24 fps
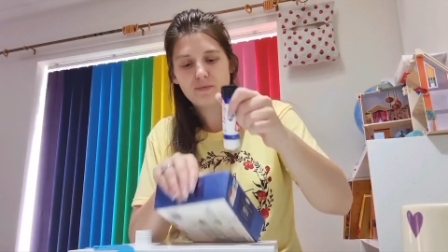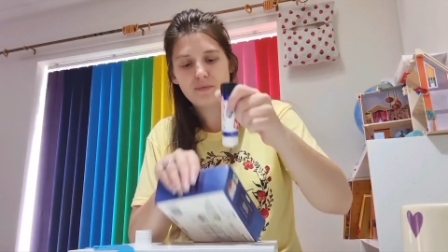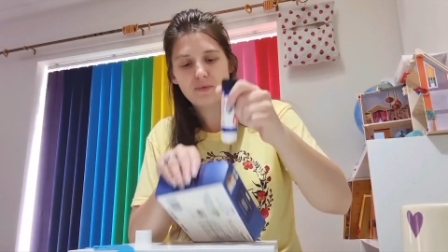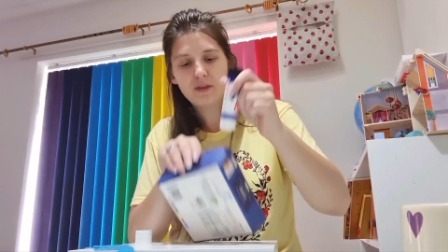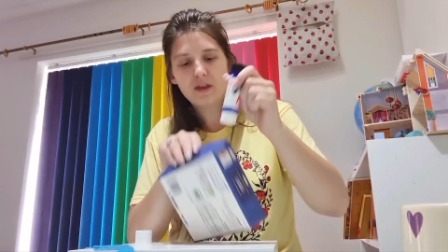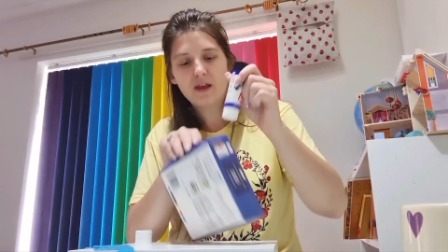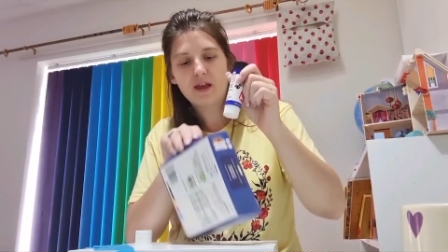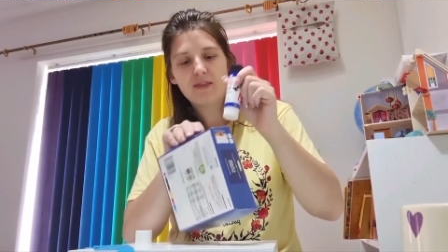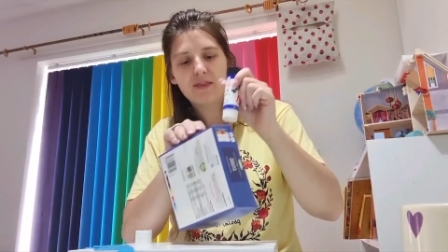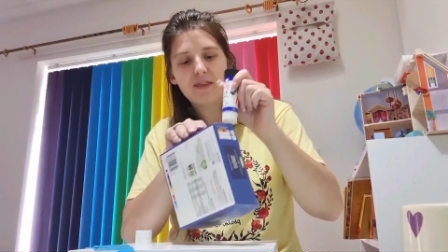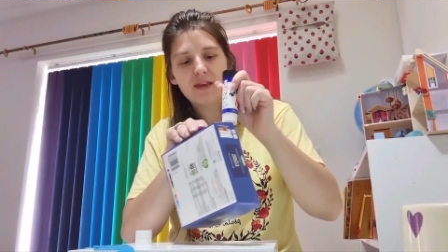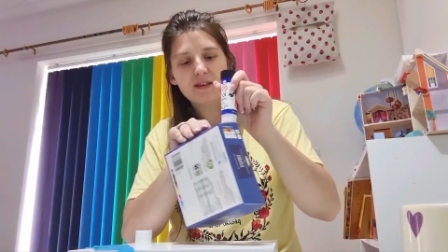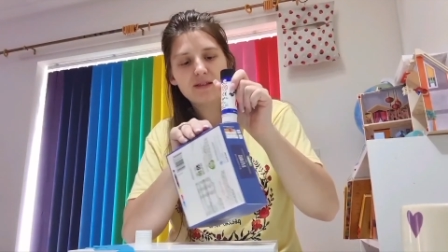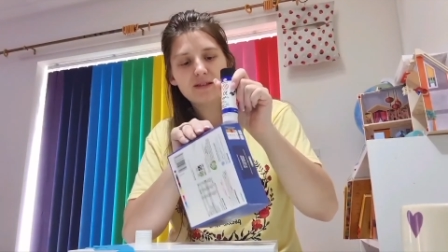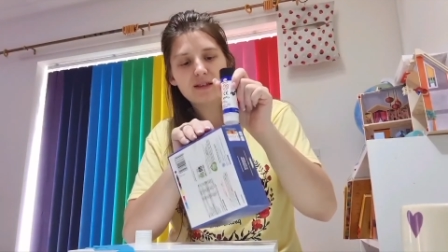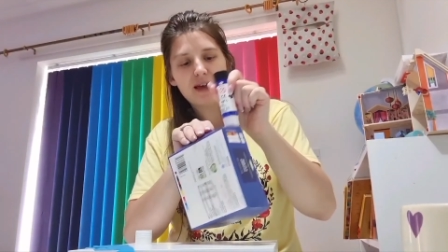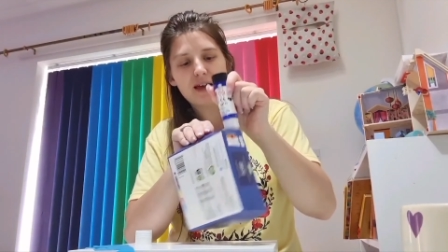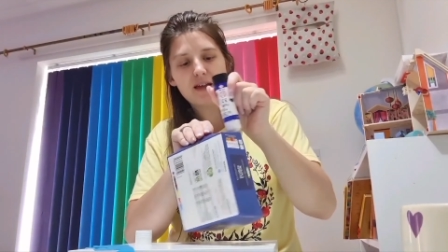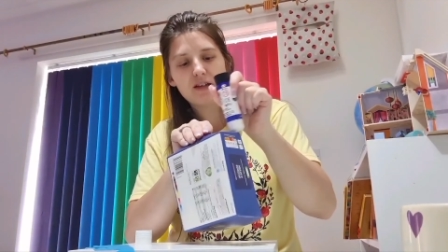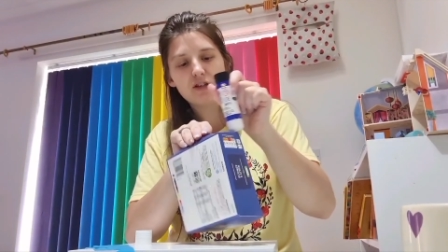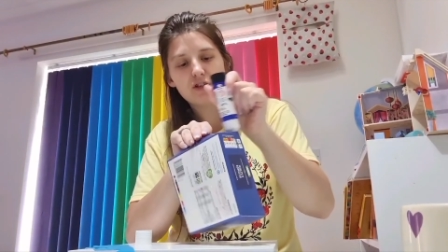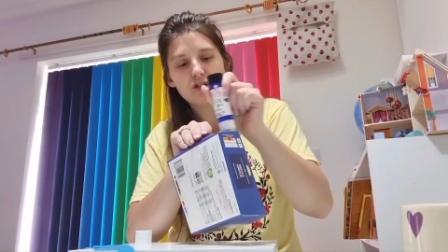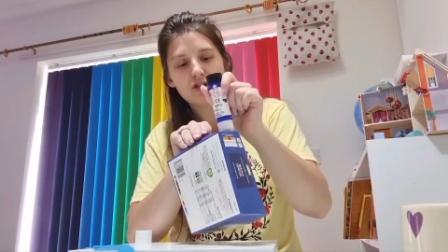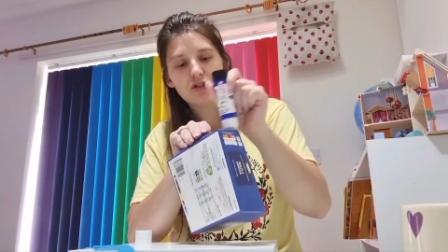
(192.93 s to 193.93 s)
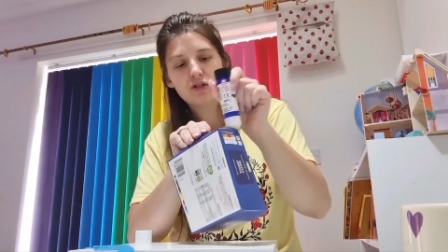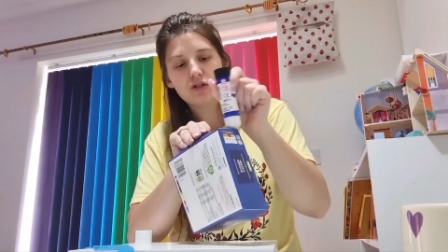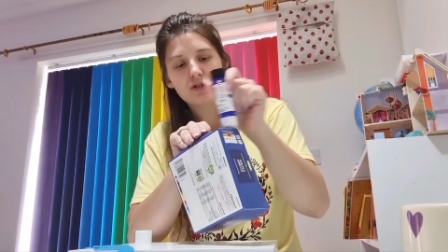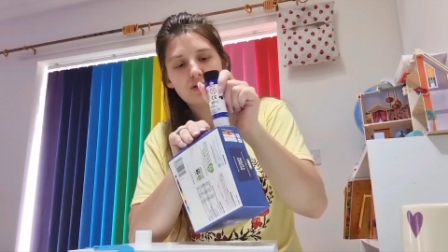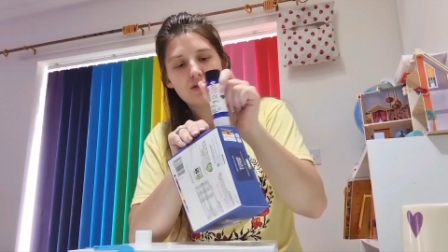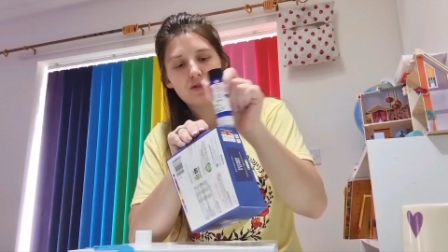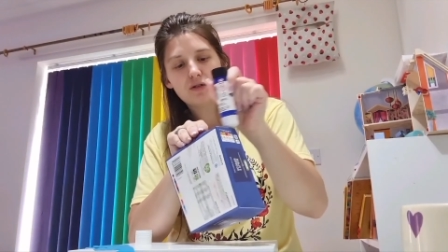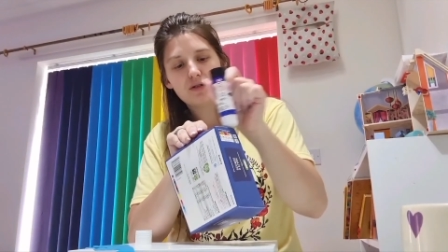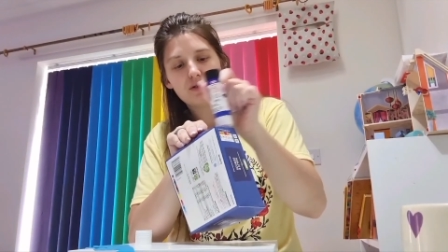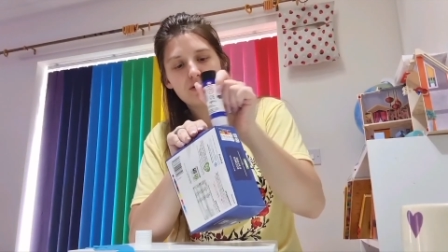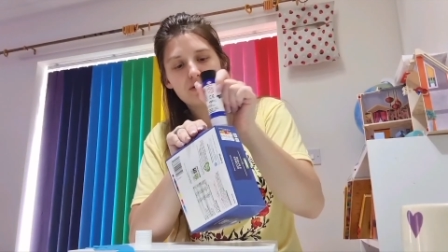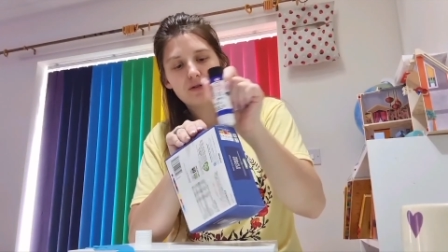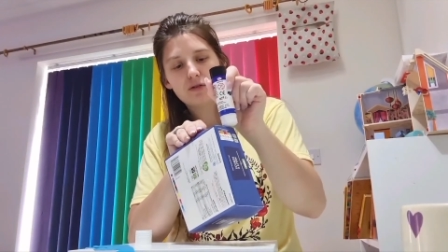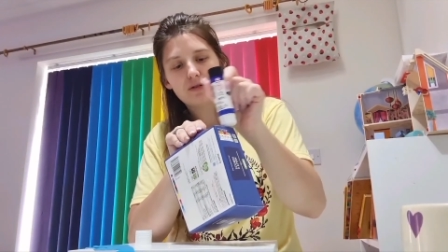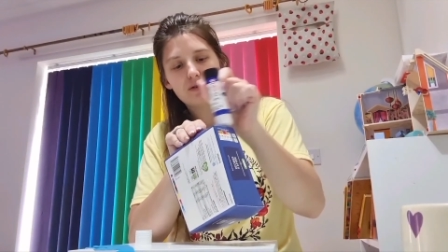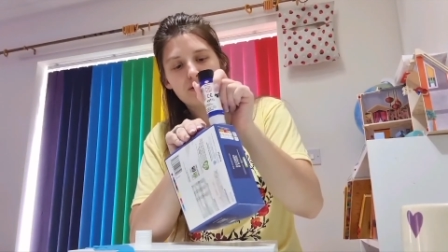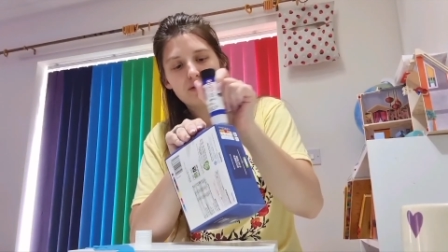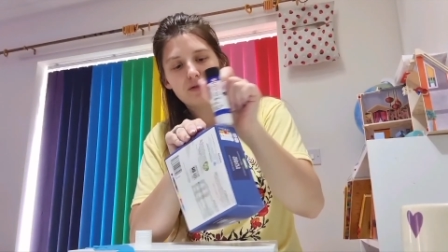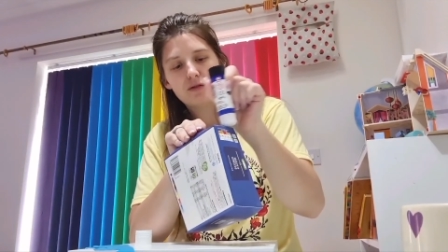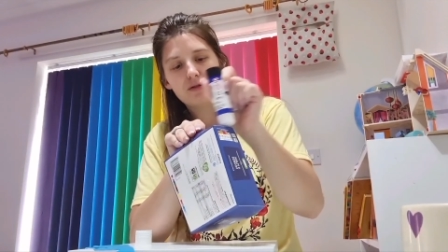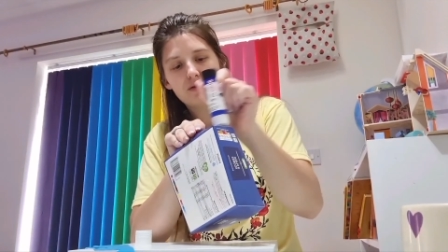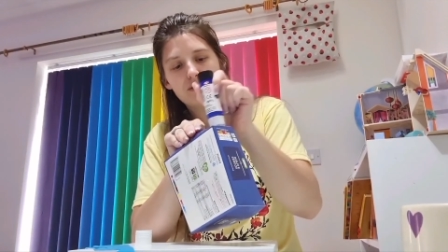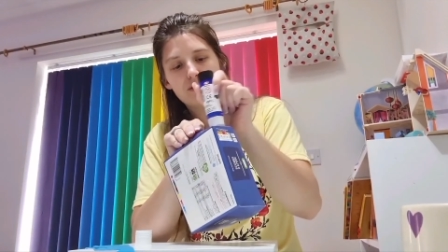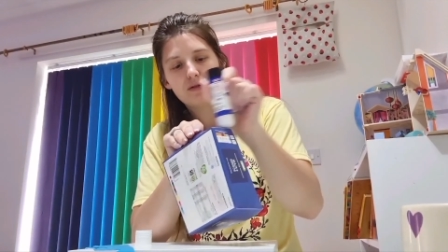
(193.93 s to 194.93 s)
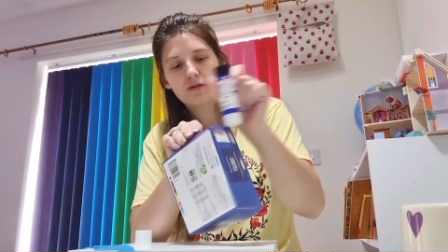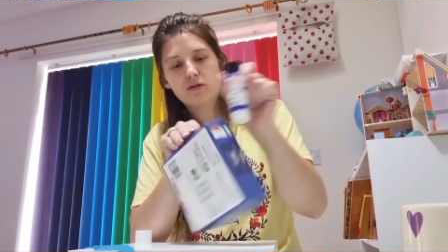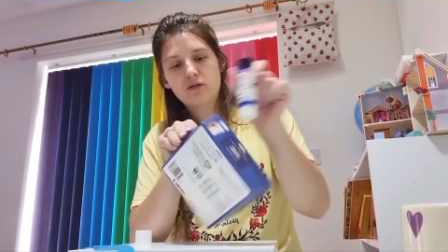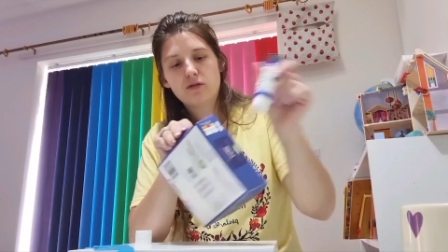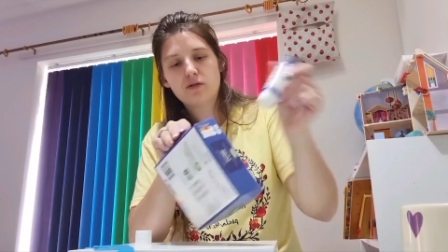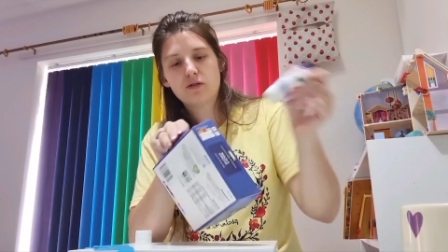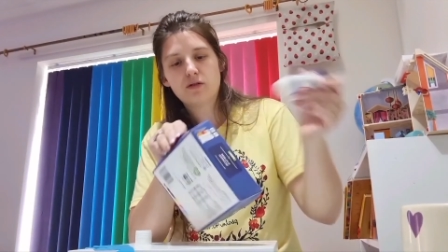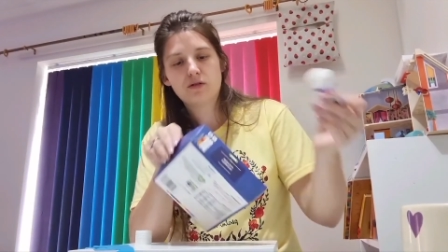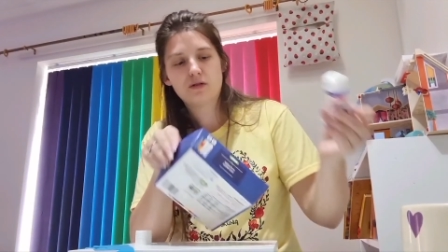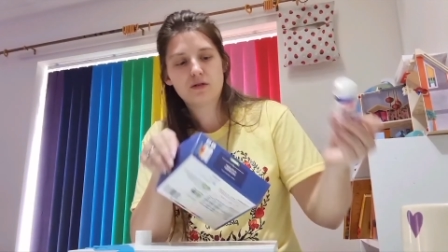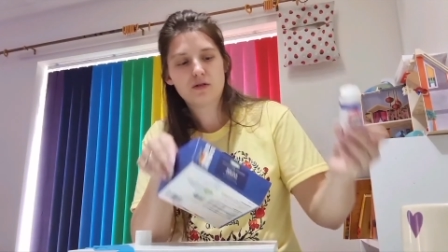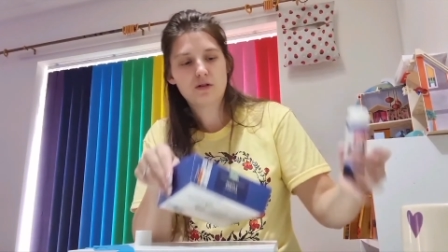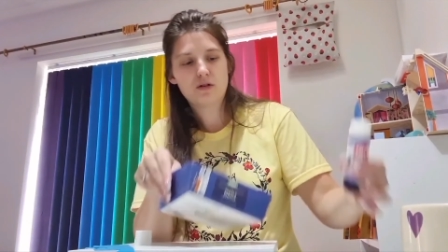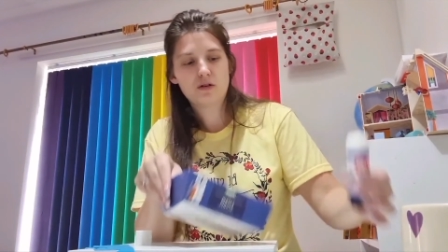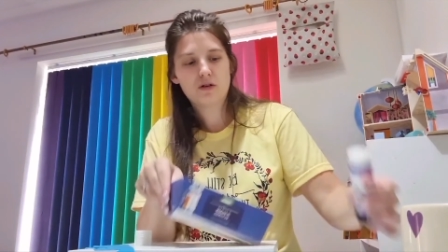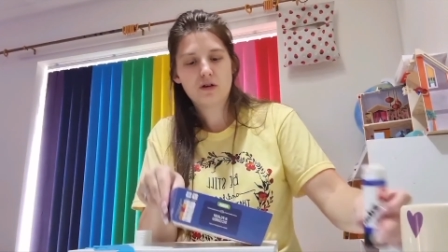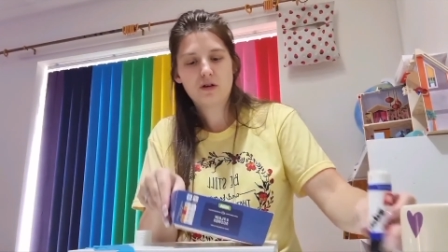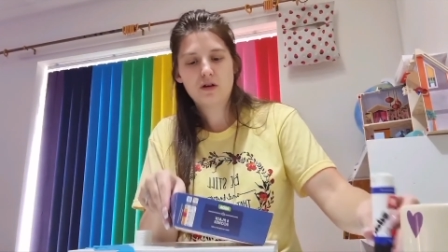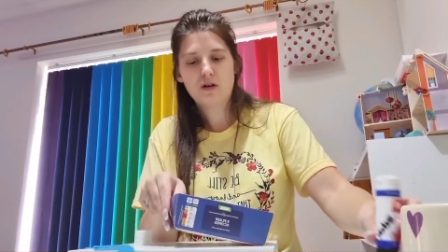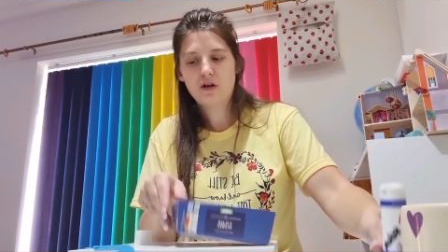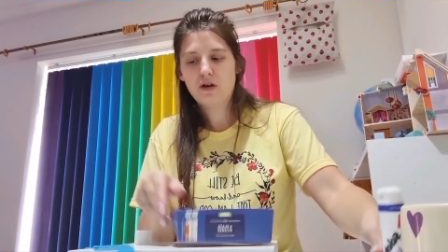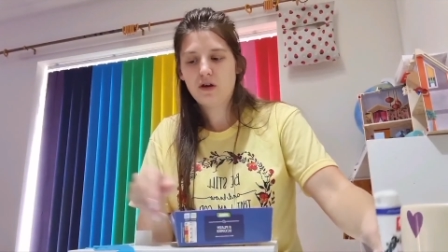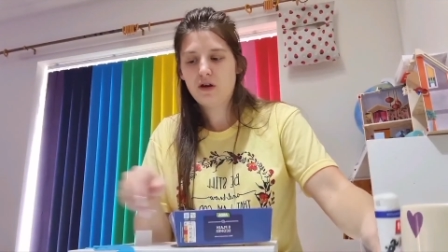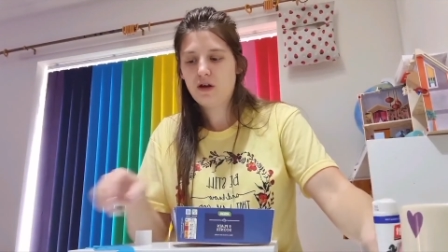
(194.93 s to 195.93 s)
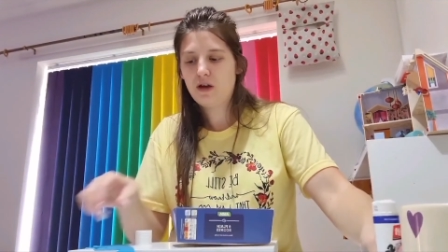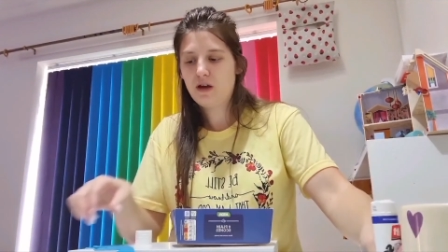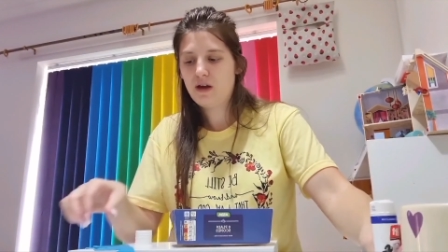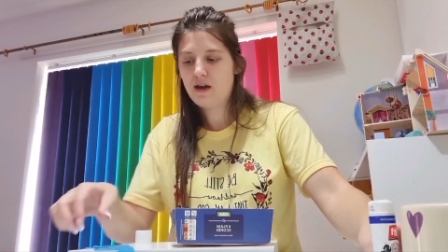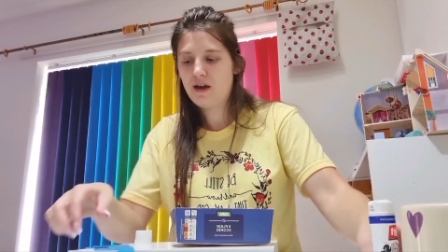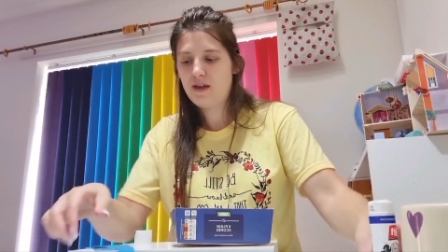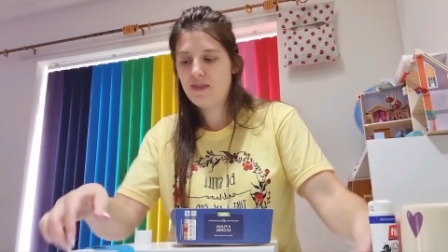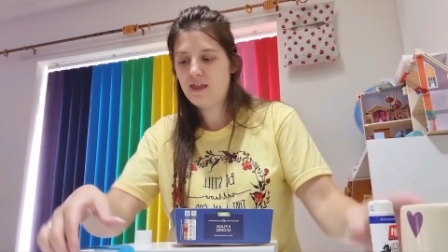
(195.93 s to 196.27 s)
and this edge. And